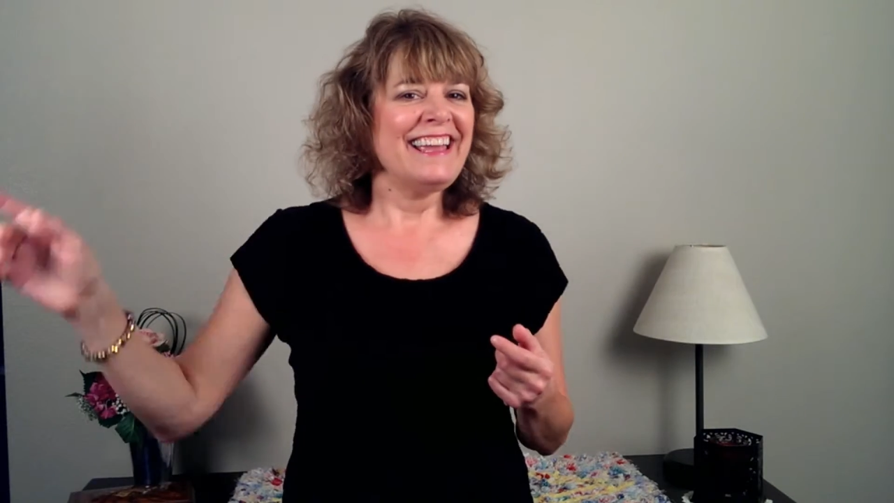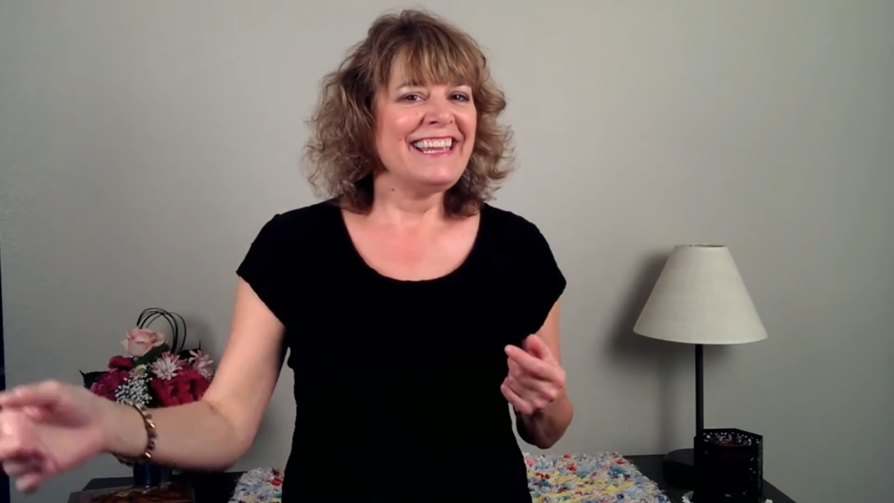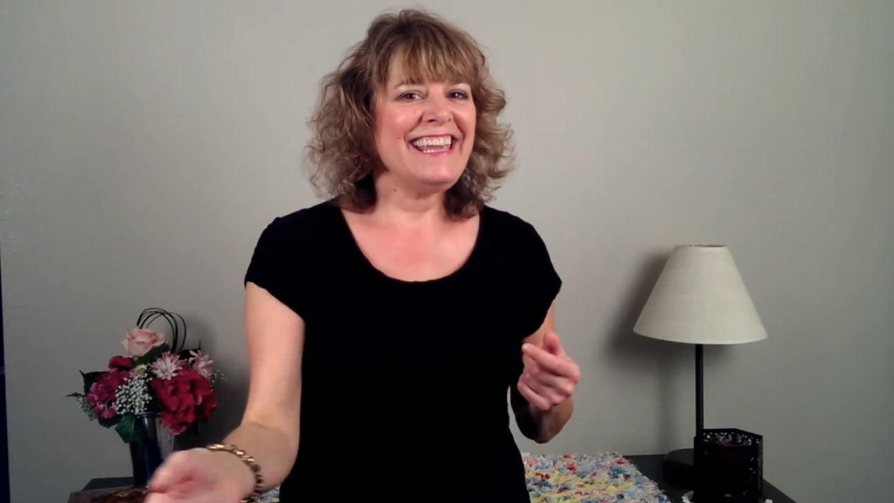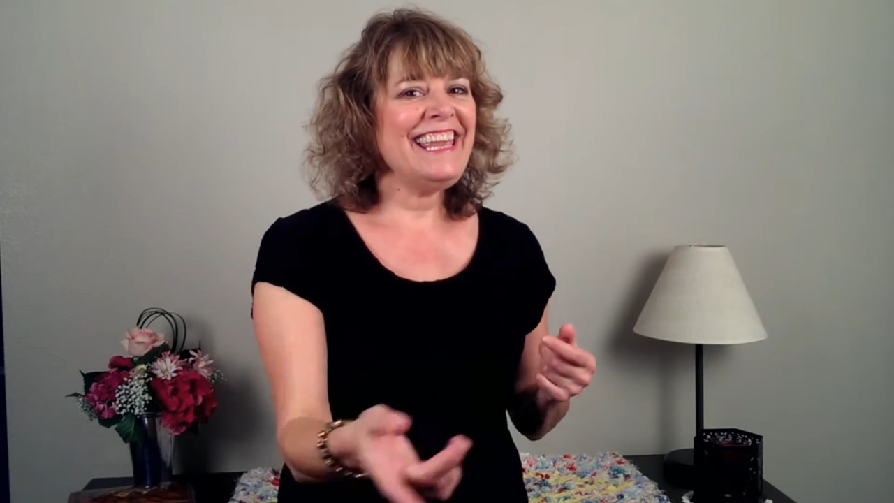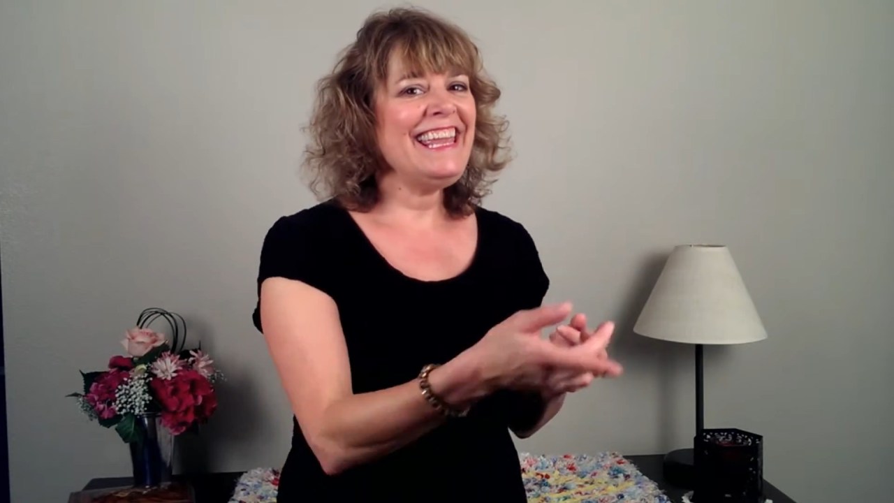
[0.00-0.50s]

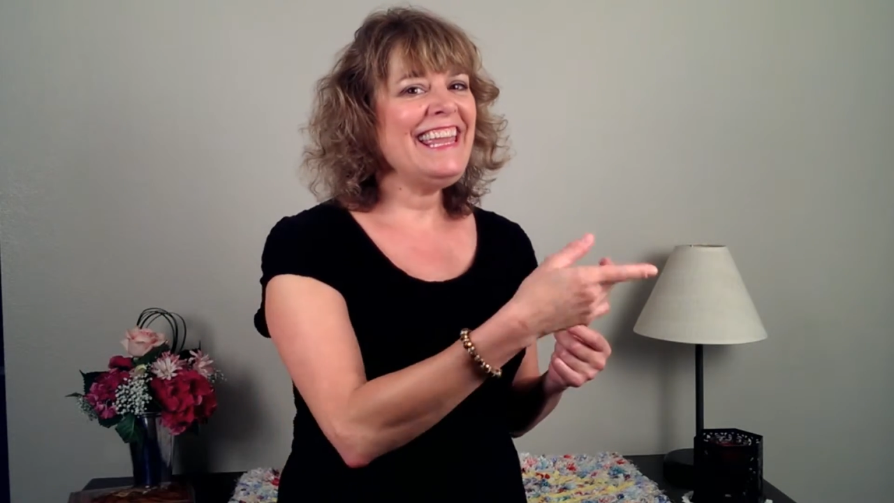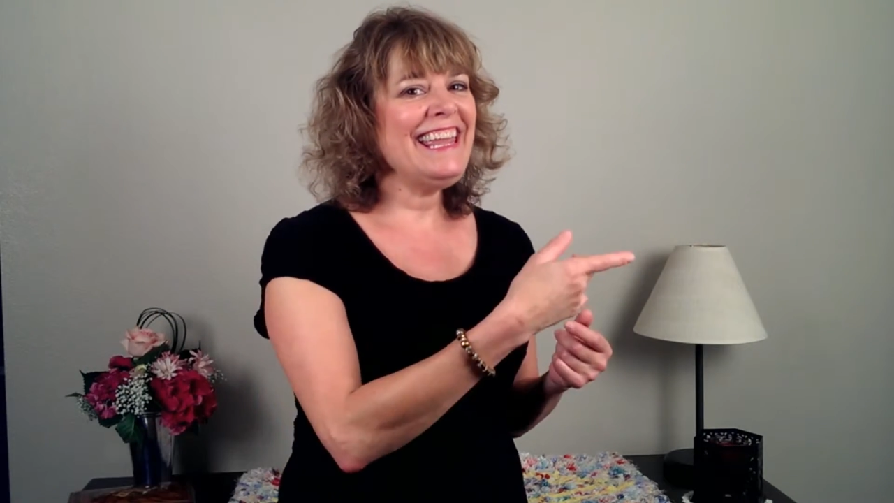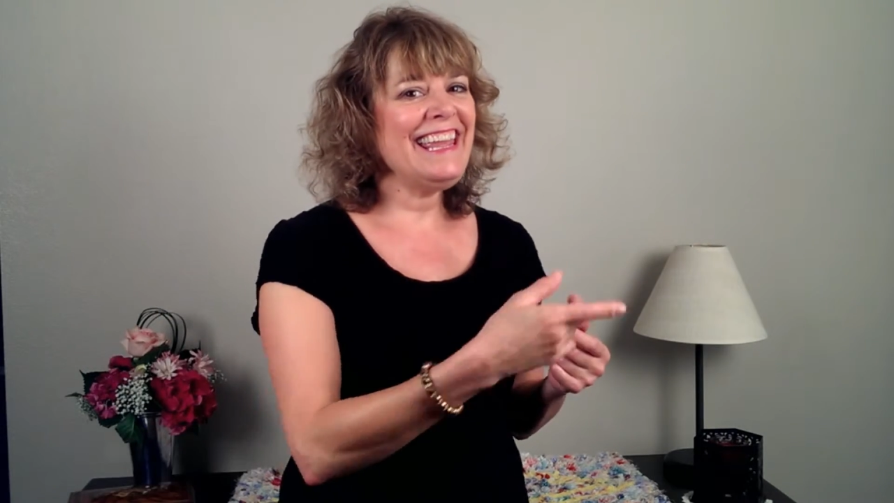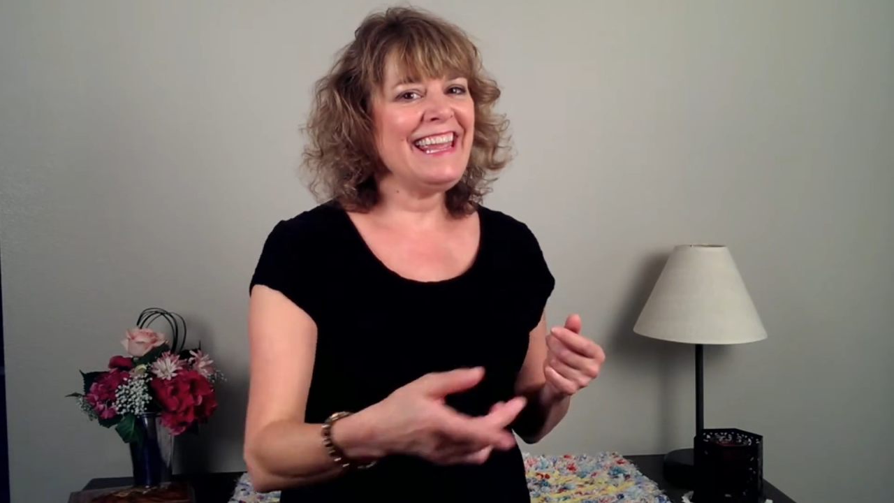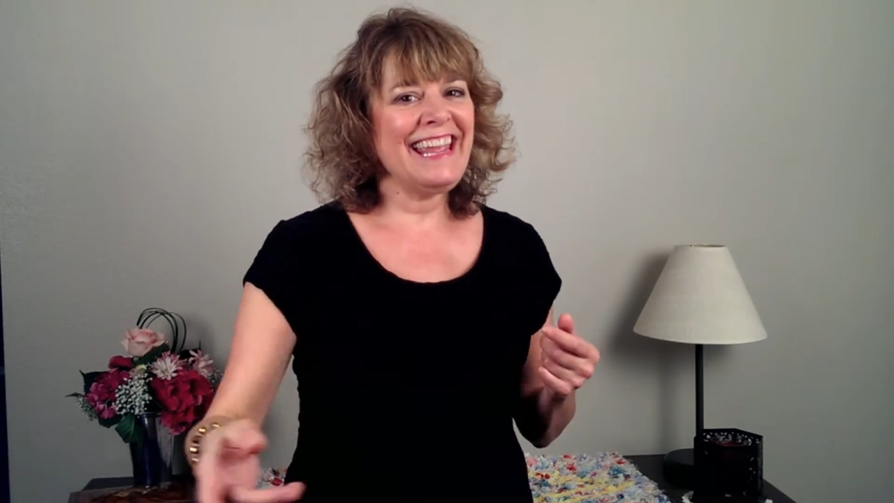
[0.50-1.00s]

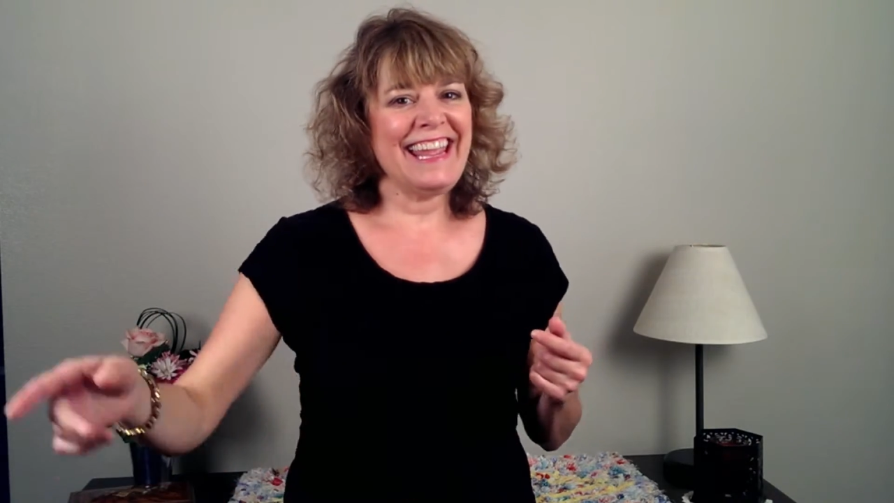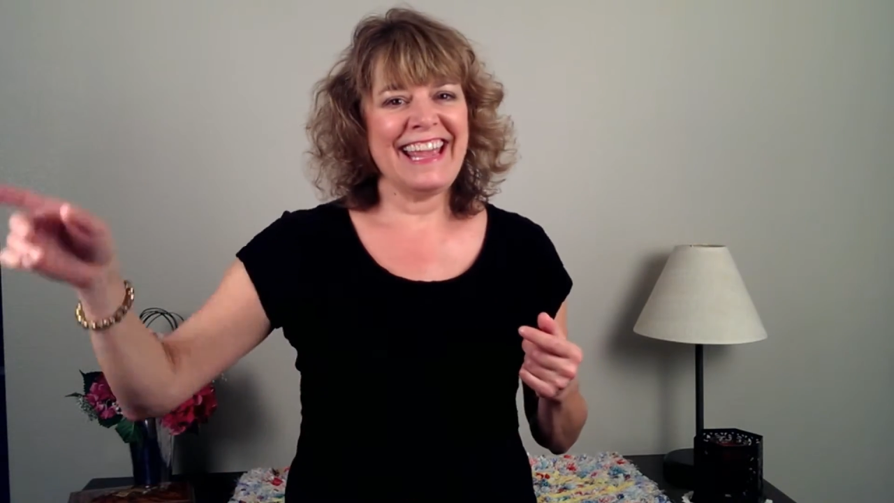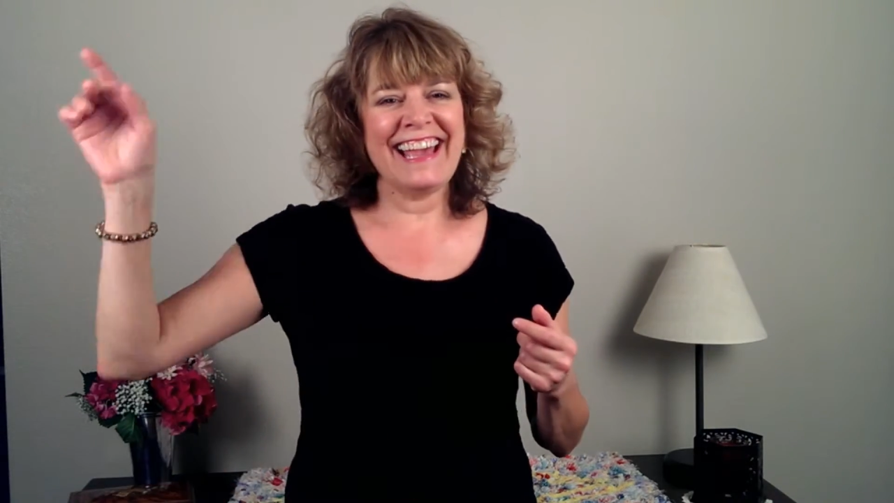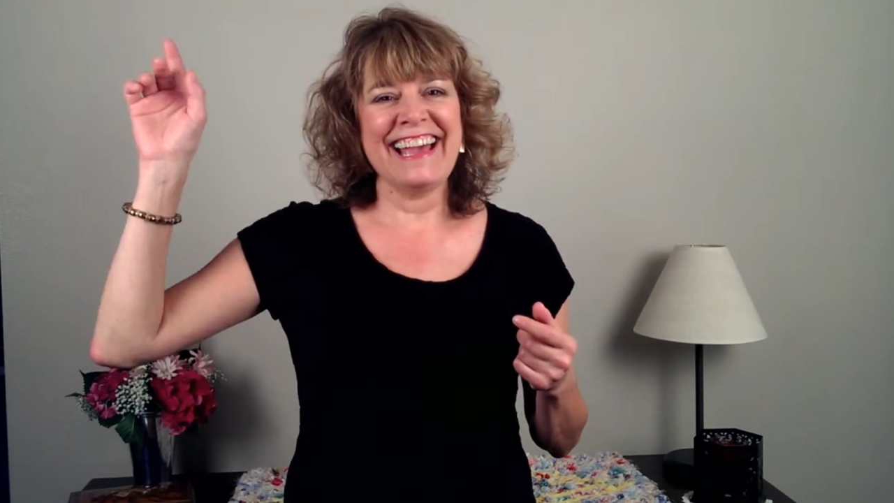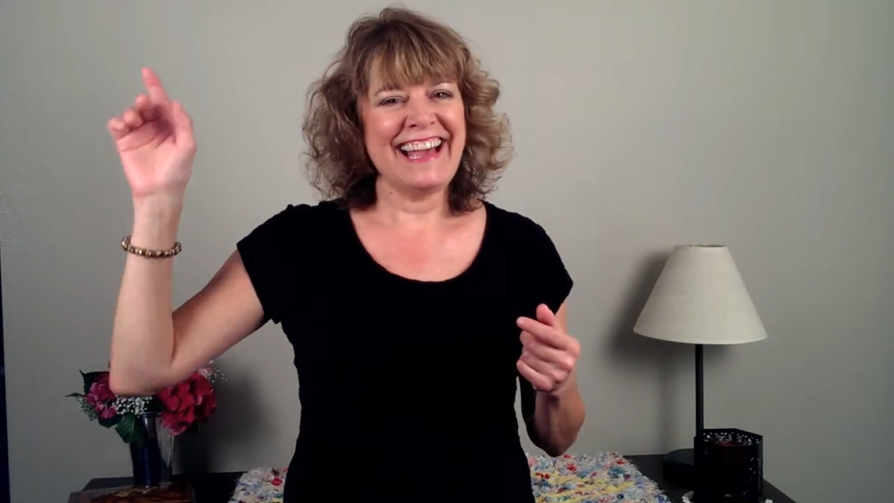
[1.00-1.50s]
E,